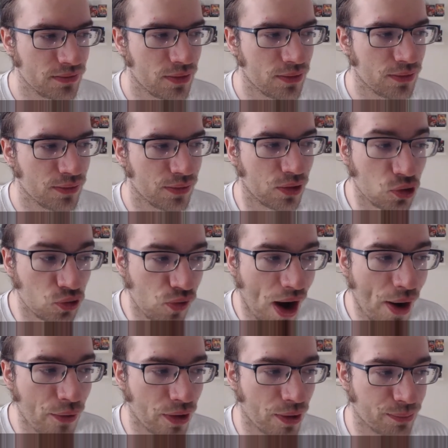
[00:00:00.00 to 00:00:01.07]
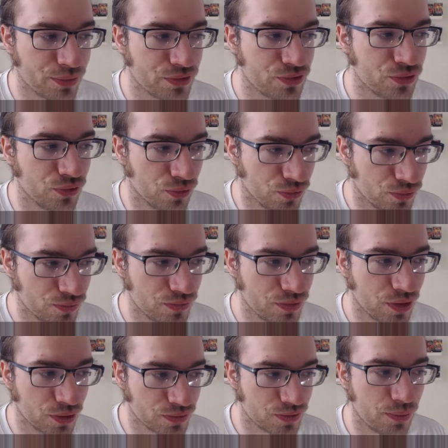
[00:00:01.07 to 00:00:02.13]
the the crowd up to
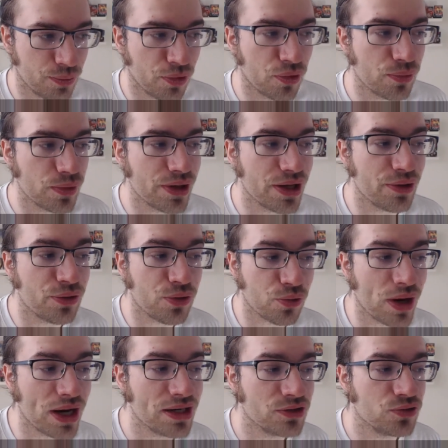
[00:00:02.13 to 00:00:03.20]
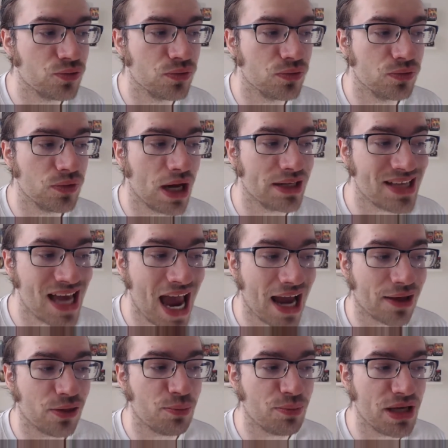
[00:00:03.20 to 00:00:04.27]
you know to the point where they threat to
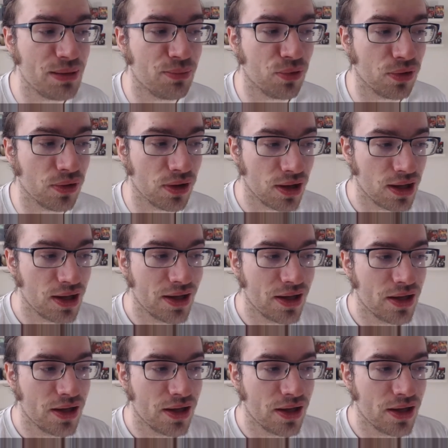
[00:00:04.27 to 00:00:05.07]
attack the people